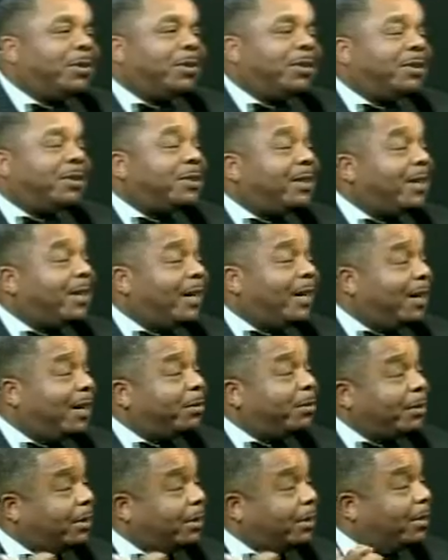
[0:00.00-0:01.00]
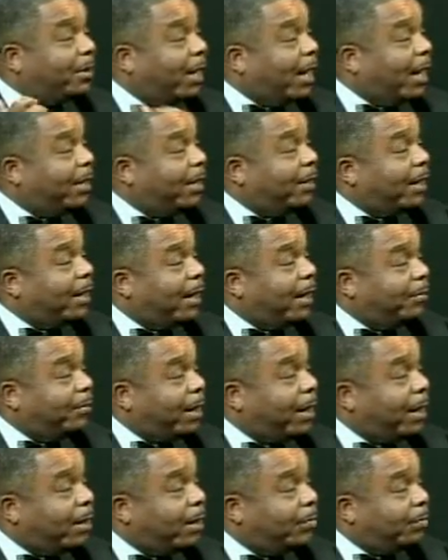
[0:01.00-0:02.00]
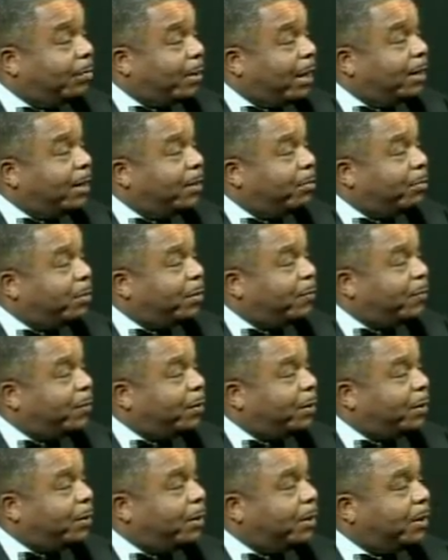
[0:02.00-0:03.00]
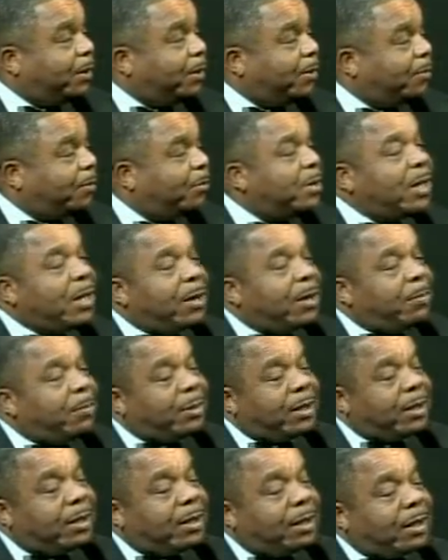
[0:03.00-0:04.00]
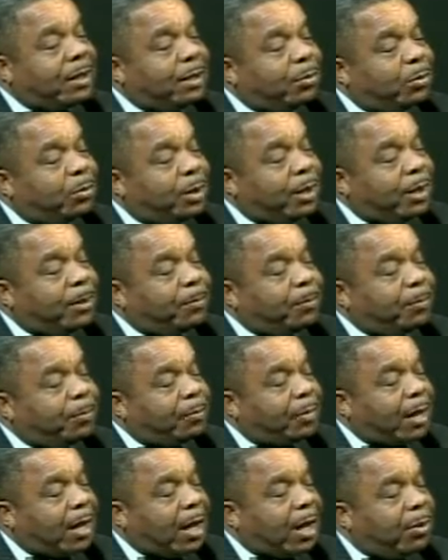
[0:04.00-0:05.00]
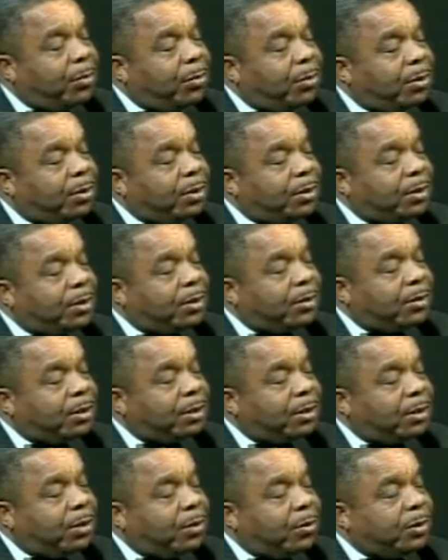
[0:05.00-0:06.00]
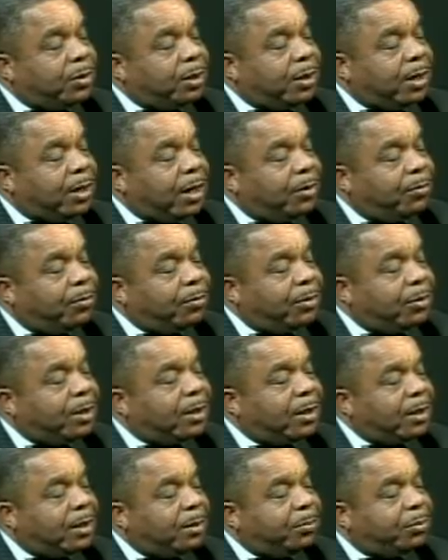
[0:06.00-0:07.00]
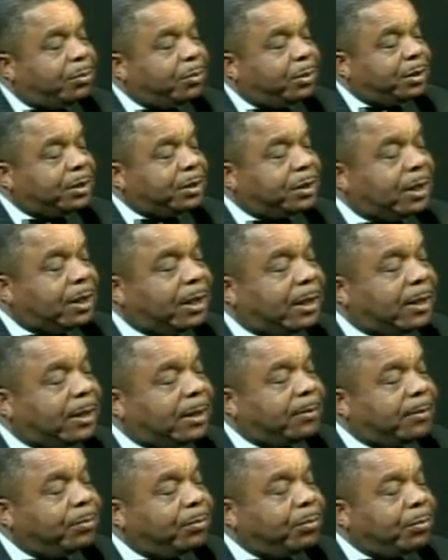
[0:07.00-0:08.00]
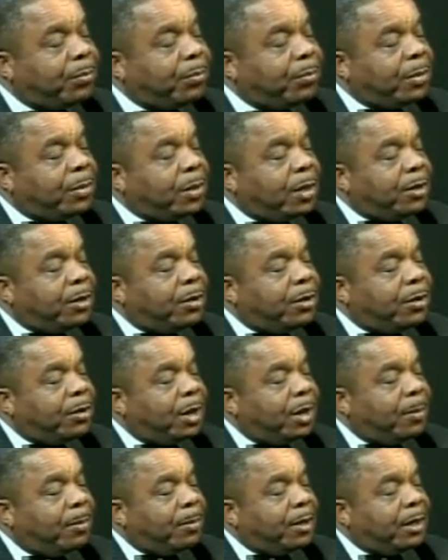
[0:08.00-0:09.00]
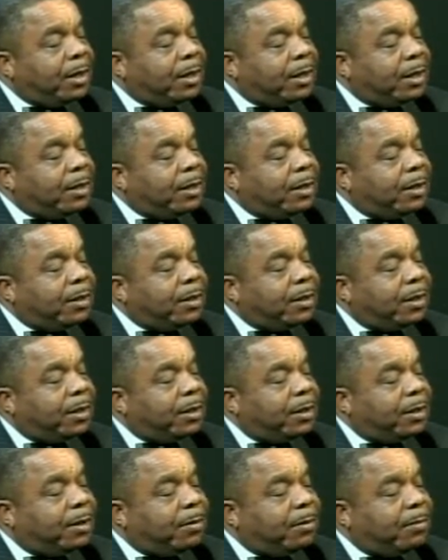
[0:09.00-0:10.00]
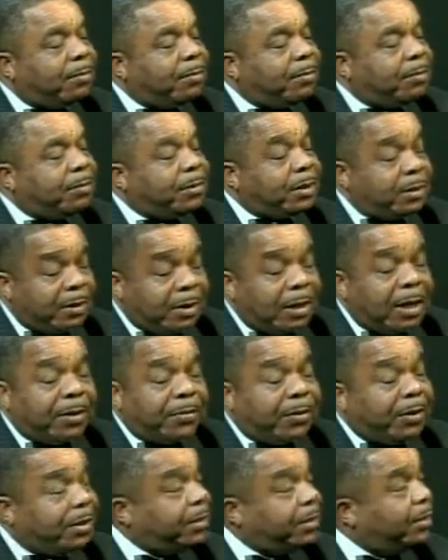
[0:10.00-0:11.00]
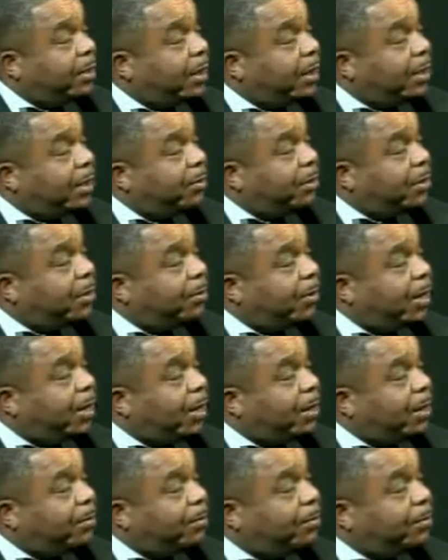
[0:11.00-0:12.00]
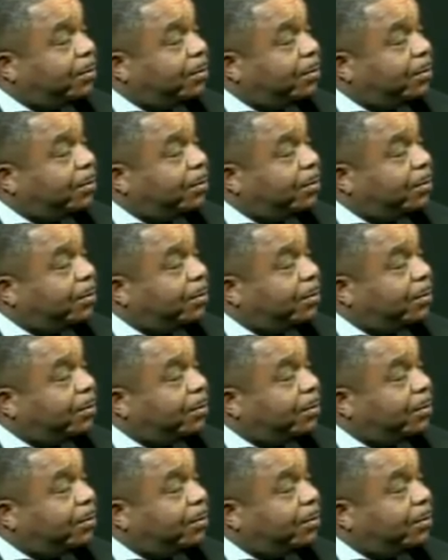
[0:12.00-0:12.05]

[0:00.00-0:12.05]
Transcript: going to say, I, you know, I, I I met him before, you know. But anyway, I wanted you to know that I really appreciated you coming in, and uh, you, I think you're an excellent writer.